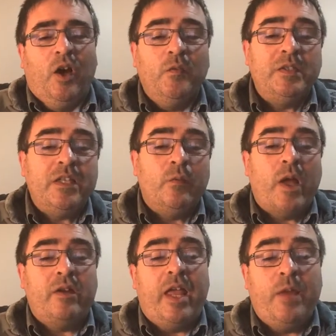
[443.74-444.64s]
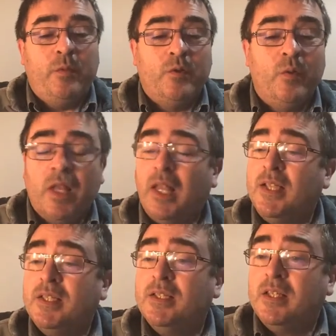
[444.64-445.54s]
Obviously, the writer of Hebrews
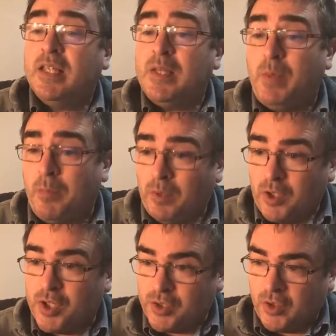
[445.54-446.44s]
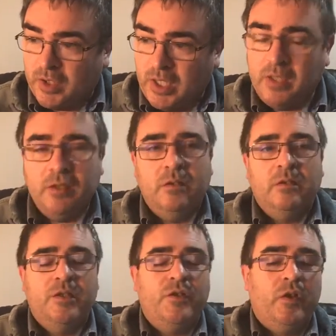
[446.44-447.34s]
realizes that these people are struggling
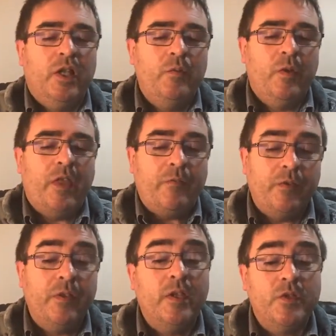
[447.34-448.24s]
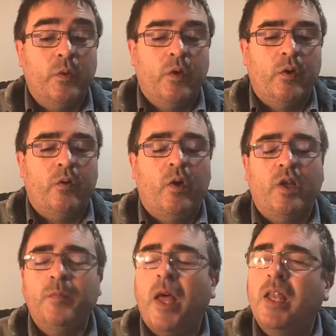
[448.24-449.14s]
with everything that's going on
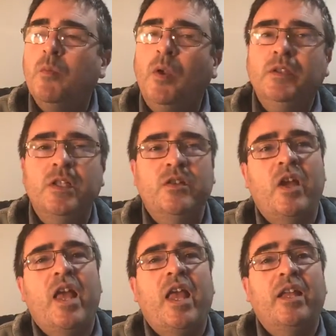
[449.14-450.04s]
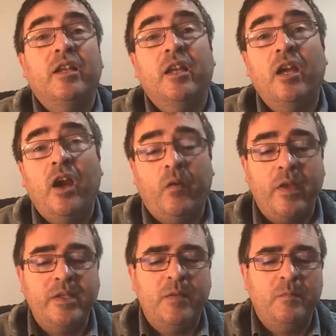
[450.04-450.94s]
around them, and he wants to try and
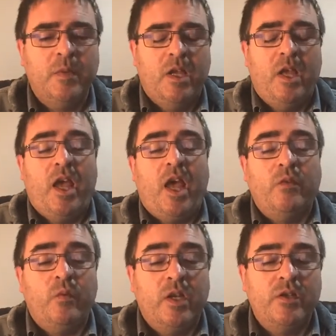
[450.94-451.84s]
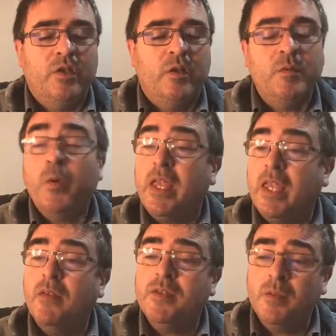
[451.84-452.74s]
encourage them and reassure them. So
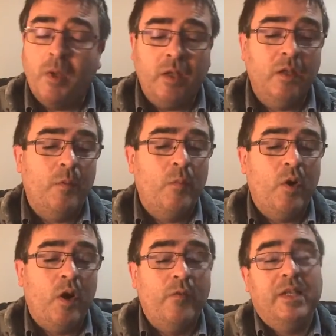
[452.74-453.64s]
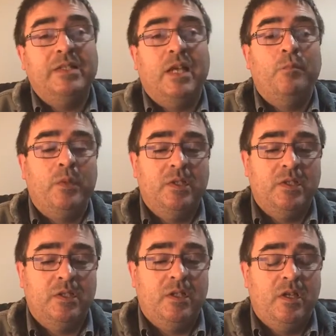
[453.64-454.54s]
he gives them a number of
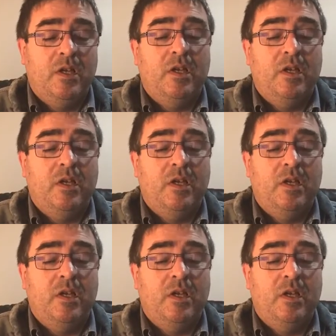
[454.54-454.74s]
examples.